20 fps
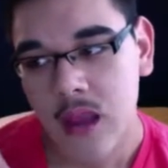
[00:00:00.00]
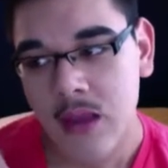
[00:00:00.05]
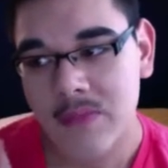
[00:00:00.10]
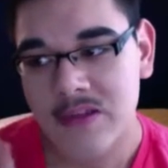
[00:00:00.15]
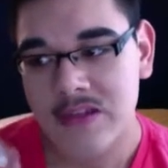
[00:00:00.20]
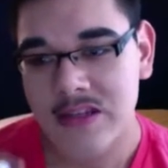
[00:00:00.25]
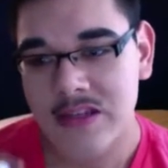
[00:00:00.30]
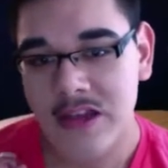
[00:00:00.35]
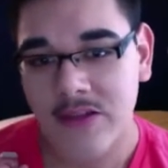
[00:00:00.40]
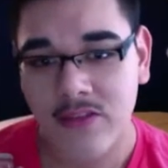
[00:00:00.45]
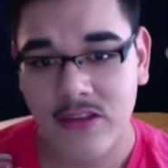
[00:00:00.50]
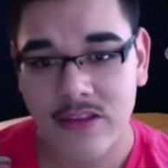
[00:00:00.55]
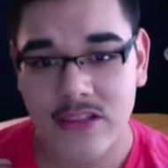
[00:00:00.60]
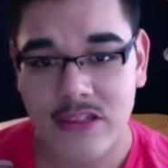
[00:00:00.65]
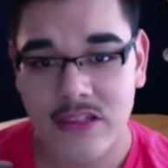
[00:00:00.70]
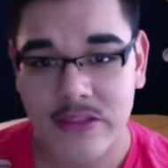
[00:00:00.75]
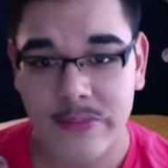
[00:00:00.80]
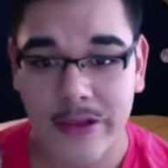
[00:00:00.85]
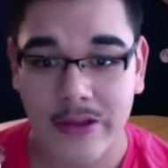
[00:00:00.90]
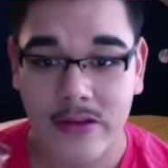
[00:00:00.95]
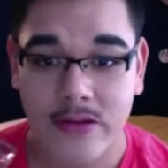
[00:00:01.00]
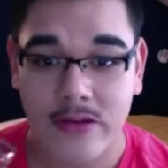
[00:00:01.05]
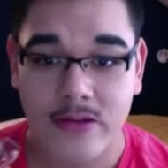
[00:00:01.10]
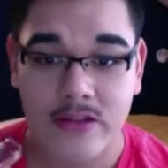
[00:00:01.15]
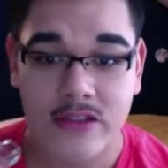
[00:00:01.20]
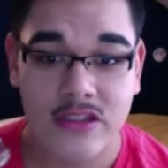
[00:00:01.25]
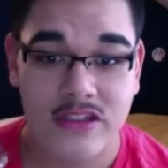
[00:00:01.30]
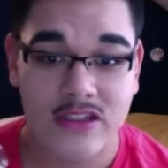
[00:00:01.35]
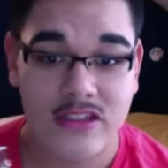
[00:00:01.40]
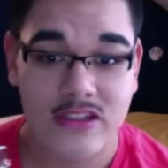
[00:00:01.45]
It definitely
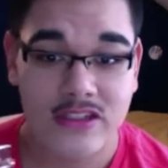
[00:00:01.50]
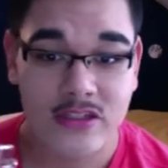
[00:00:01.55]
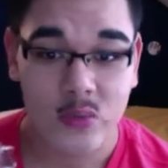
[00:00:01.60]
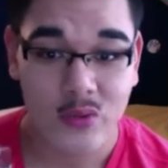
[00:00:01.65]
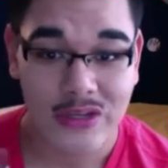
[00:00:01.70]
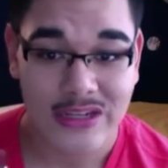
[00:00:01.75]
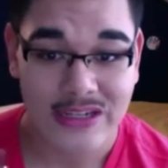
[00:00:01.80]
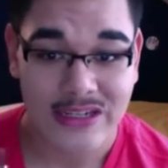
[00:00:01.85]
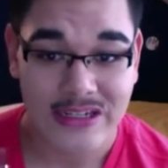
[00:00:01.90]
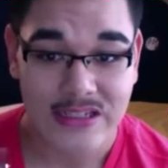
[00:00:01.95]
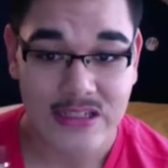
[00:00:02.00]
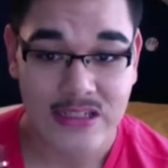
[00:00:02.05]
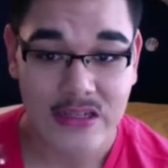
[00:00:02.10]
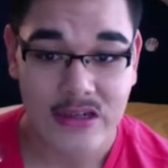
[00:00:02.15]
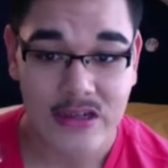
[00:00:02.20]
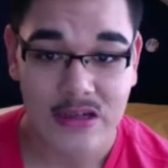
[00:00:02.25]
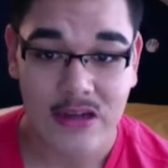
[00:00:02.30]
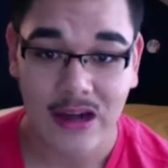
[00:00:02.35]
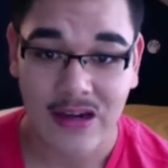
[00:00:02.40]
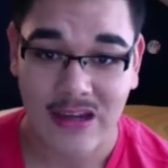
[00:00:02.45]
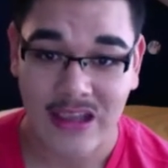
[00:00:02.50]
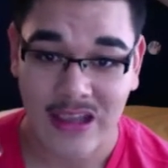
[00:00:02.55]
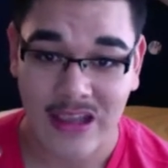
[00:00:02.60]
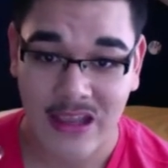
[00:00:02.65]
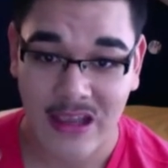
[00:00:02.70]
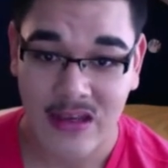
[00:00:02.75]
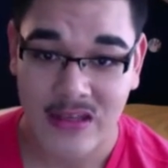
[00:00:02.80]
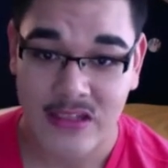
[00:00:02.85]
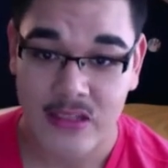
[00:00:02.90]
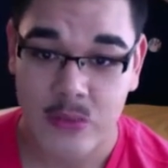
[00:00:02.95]
smells sweet, not
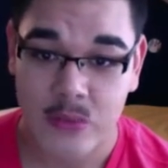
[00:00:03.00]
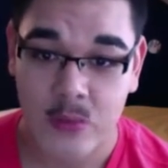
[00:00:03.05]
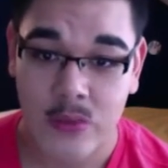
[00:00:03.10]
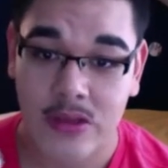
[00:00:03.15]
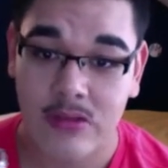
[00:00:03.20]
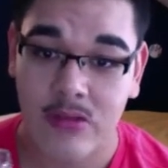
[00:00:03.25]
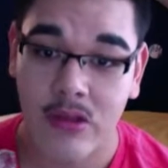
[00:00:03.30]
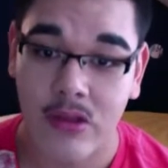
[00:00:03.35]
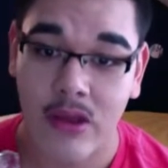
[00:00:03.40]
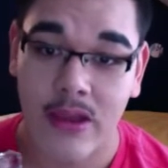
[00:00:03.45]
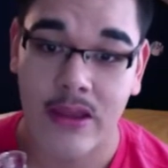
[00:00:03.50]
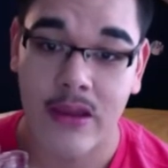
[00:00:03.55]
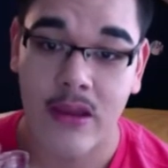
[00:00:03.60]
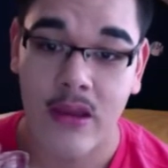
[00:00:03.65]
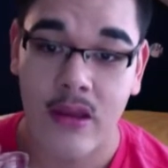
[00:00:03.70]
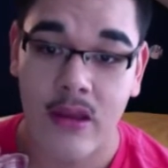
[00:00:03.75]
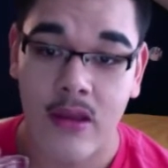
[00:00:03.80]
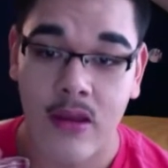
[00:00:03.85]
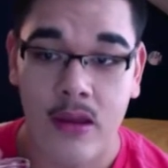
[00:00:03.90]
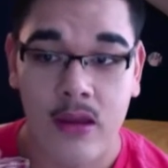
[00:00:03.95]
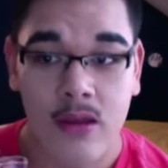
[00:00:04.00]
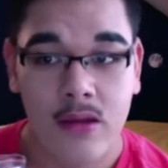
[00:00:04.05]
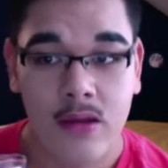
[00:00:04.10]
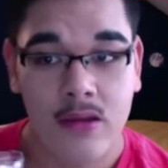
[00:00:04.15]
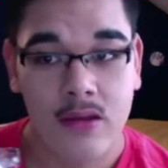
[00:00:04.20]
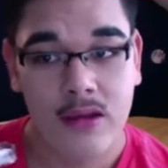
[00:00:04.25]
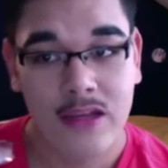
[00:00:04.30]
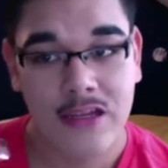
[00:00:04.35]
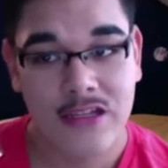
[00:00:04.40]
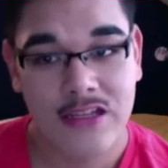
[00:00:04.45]
candy sweet like
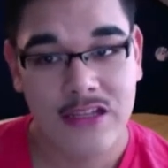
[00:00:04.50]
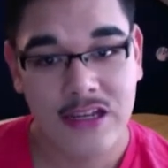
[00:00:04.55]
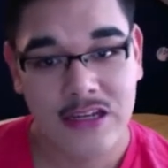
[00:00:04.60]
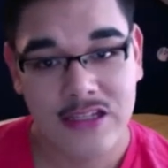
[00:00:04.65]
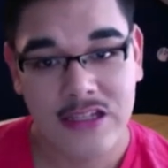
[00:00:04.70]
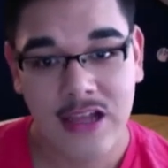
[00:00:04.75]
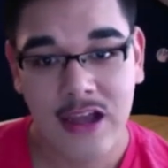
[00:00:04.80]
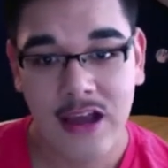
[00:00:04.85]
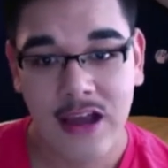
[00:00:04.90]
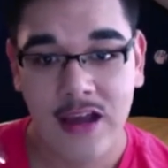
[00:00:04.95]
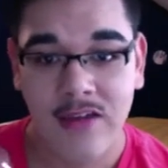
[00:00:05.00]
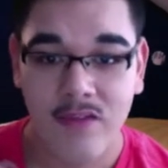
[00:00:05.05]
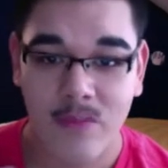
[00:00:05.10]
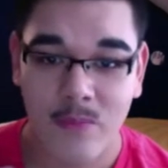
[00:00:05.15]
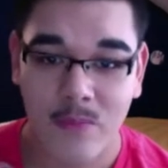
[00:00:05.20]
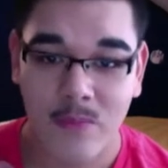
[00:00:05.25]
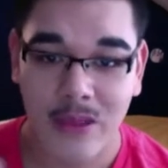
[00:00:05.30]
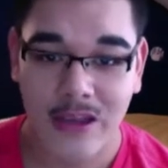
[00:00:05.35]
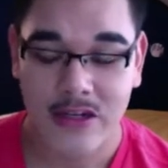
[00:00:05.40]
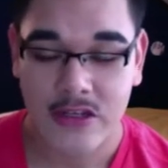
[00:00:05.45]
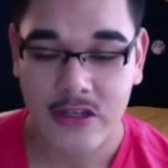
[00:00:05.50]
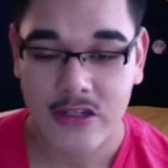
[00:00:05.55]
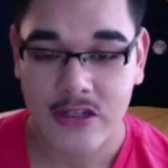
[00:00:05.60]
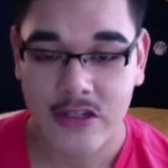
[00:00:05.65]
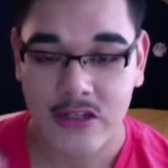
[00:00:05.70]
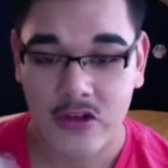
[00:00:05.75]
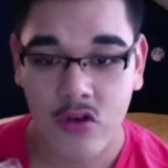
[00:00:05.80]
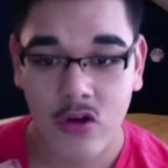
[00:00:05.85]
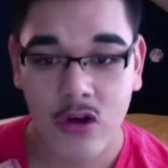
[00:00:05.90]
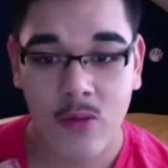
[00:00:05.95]
it does have a baked goods
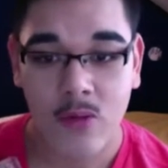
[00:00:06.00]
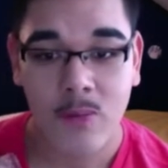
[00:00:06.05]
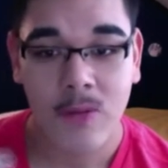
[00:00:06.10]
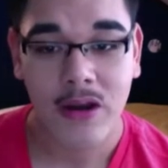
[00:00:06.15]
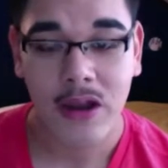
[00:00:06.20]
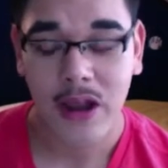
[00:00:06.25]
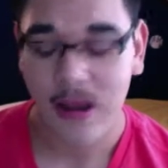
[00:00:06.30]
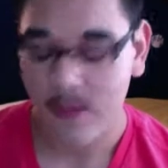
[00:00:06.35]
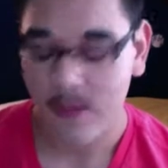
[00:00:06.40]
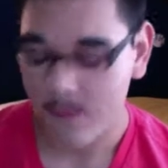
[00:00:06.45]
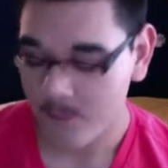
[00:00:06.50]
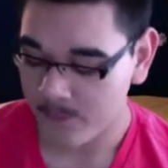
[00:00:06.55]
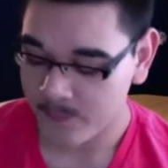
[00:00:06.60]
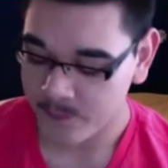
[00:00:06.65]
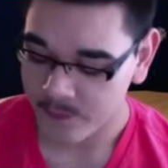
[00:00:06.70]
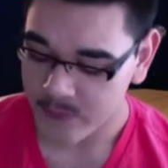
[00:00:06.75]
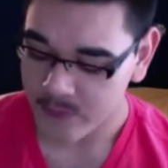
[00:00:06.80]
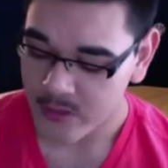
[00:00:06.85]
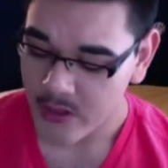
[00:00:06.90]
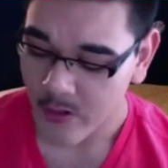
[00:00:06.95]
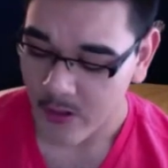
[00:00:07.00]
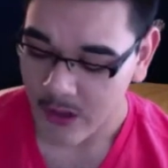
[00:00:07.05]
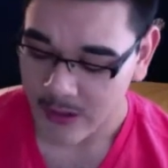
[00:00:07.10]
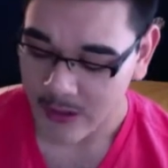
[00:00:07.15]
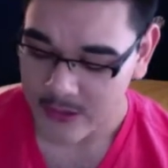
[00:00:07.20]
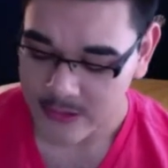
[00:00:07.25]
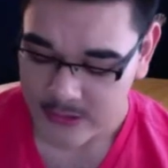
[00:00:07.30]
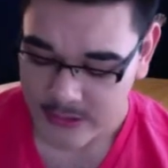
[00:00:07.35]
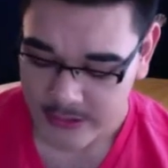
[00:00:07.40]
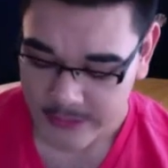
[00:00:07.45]
accord, but, you know,
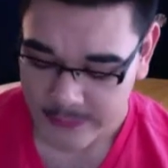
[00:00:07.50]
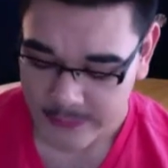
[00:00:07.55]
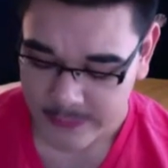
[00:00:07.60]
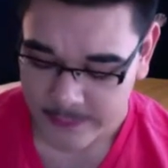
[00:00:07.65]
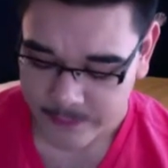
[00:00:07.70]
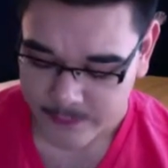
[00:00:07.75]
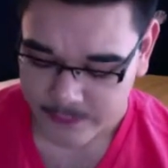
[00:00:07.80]
honestly,